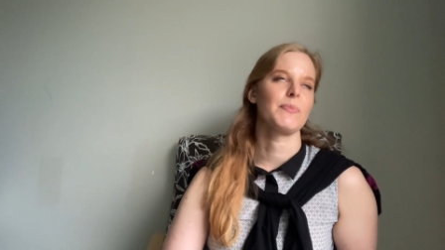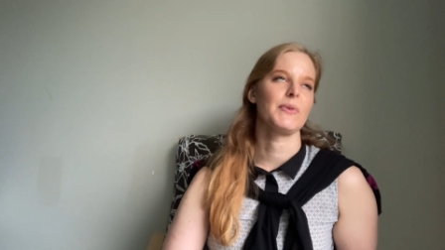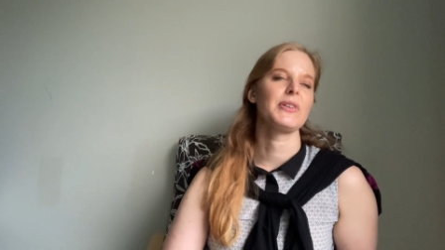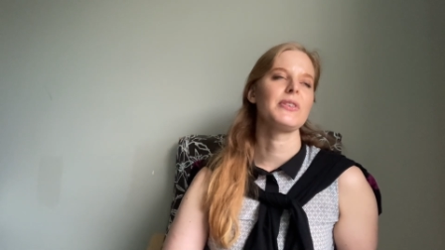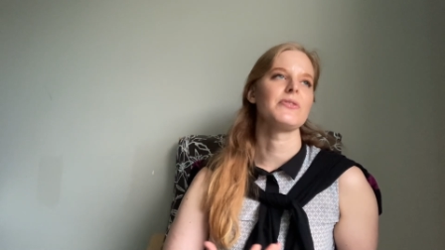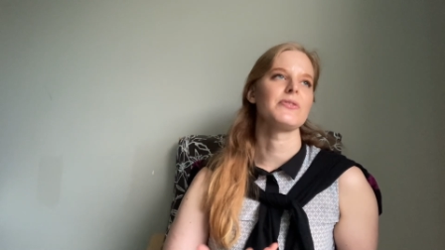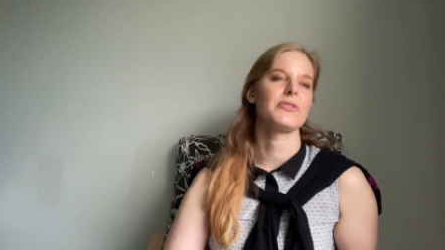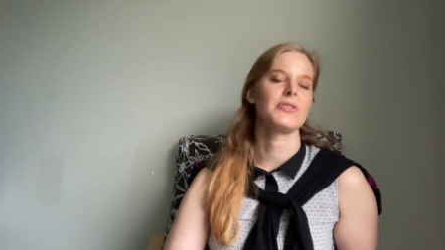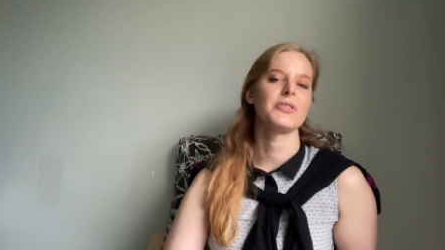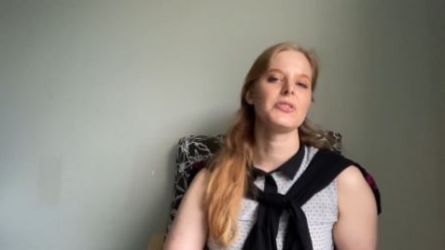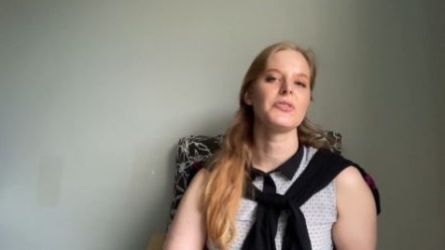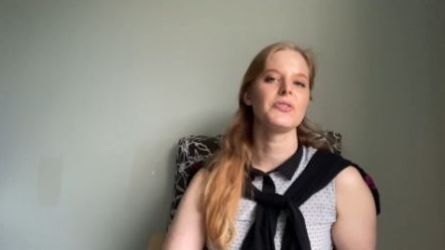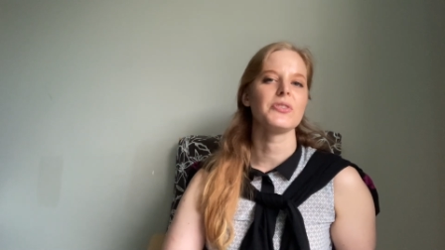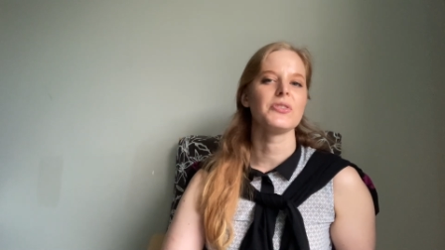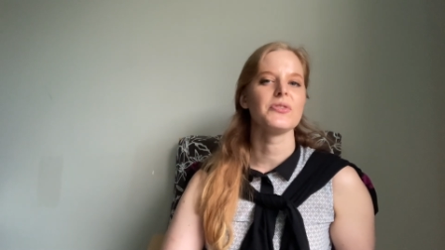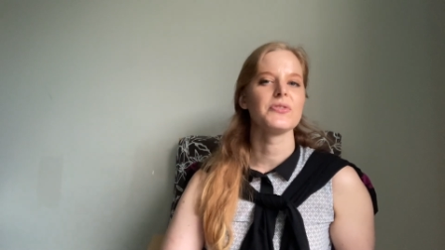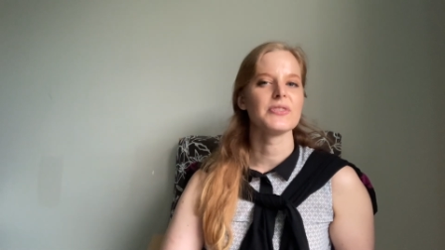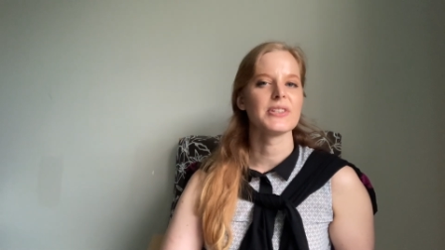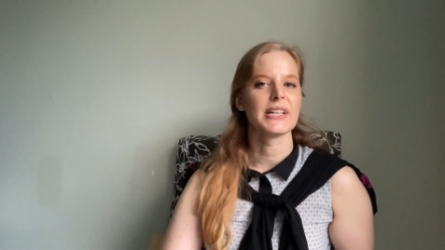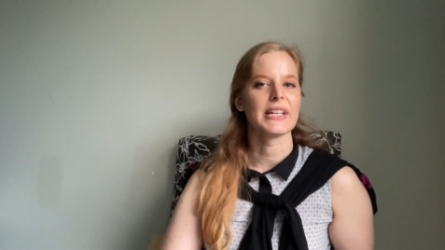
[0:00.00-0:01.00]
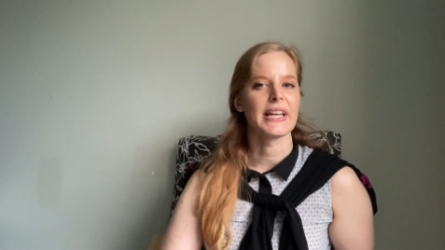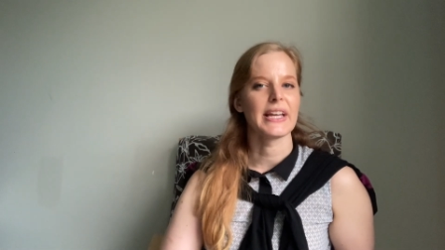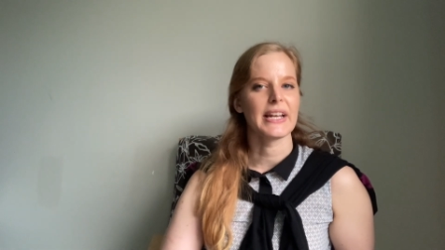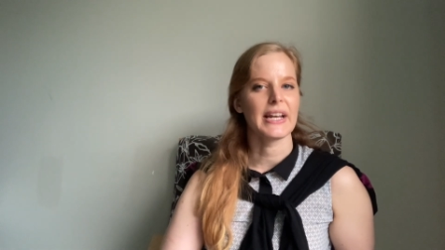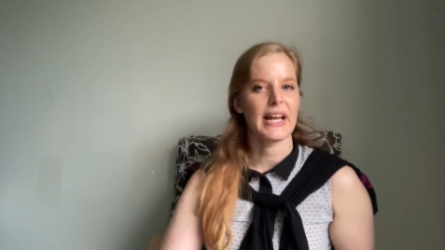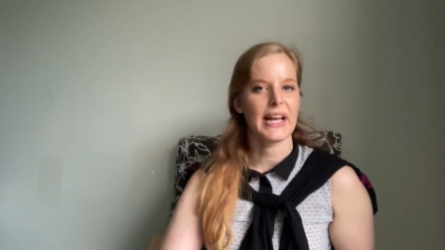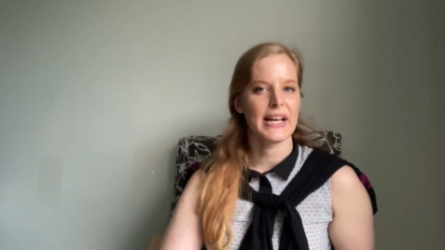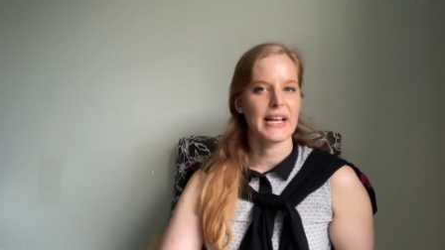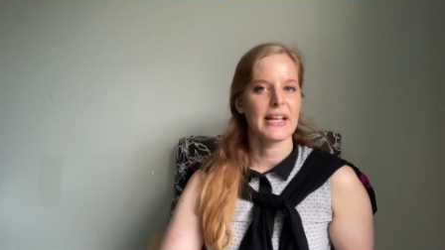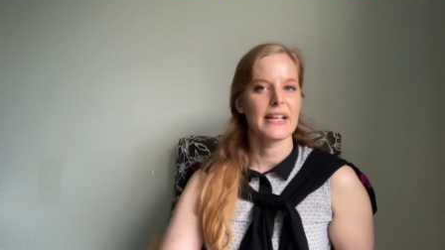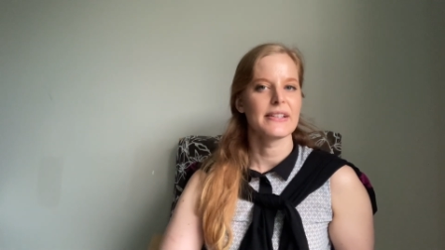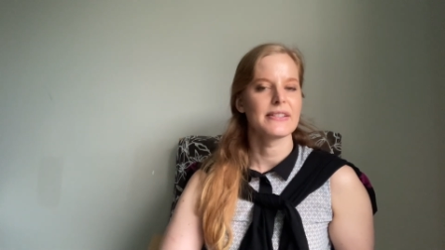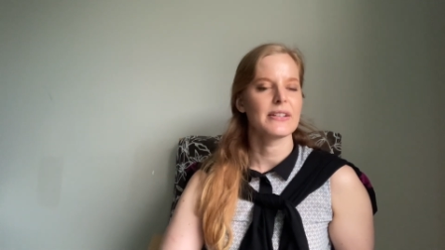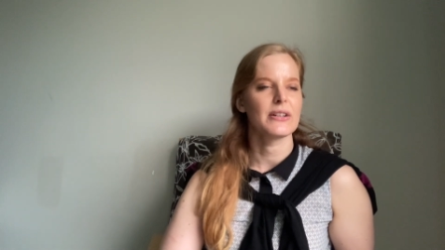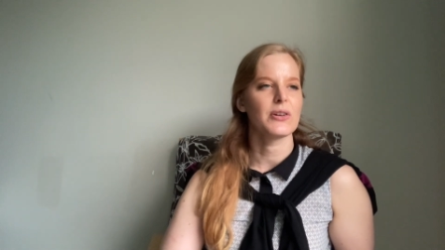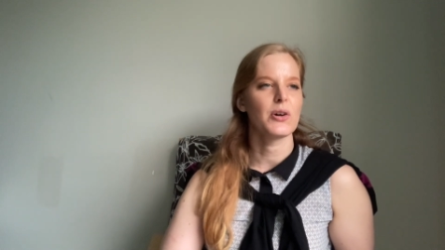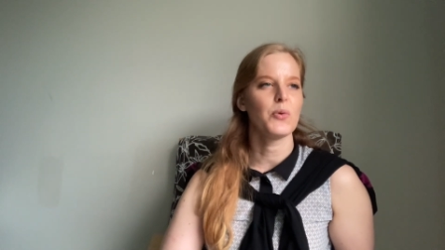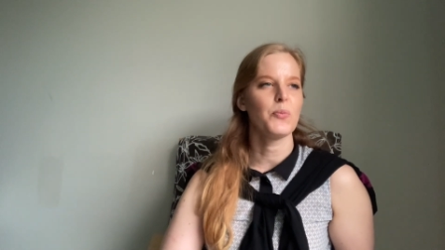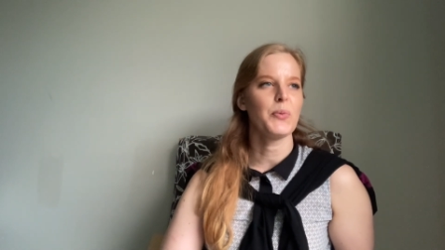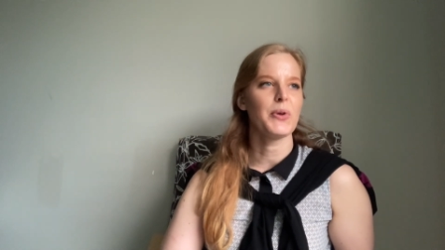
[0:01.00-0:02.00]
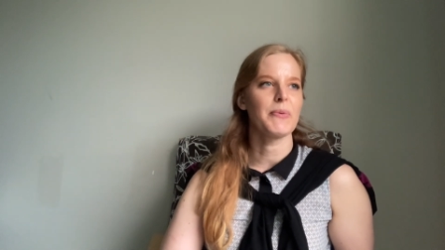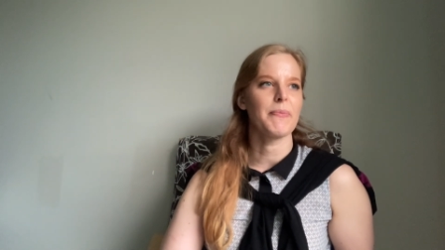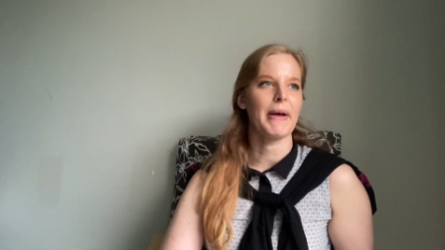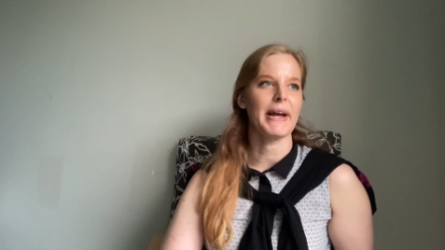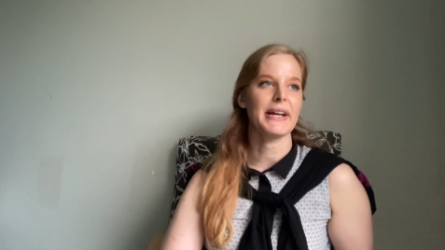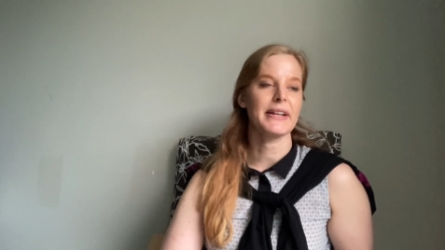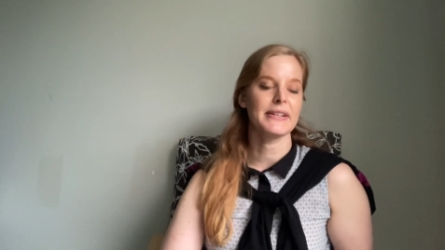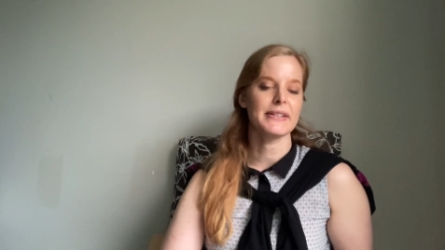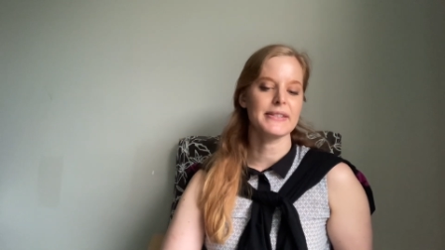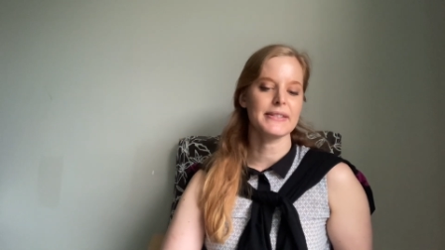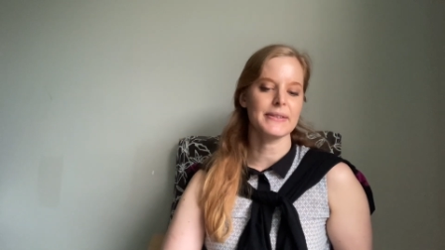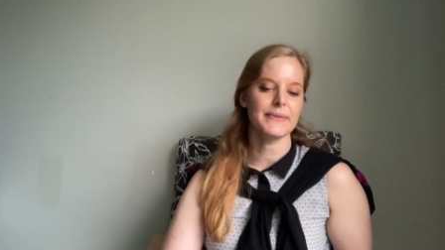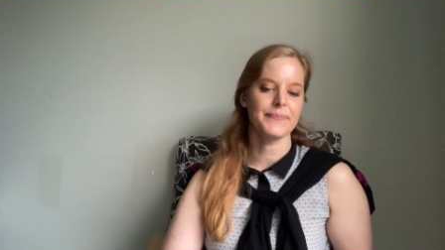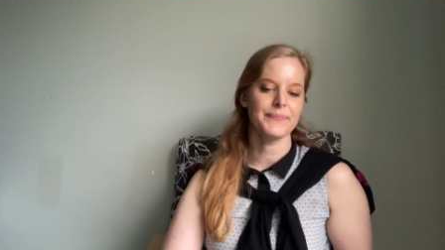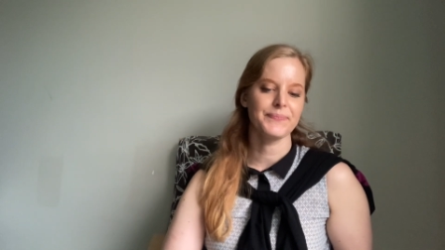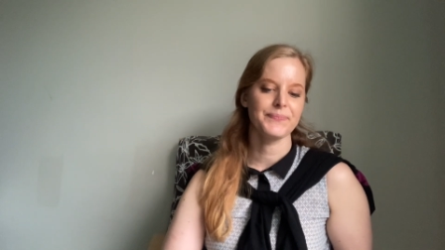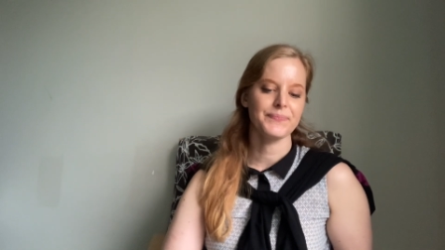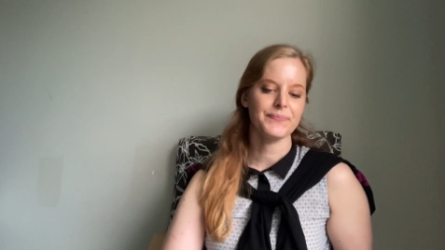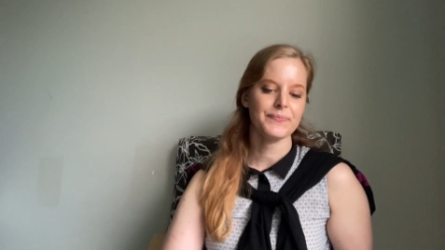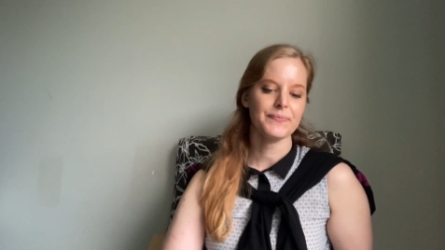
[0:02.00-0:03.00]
but you're still using it as a coping mechanism.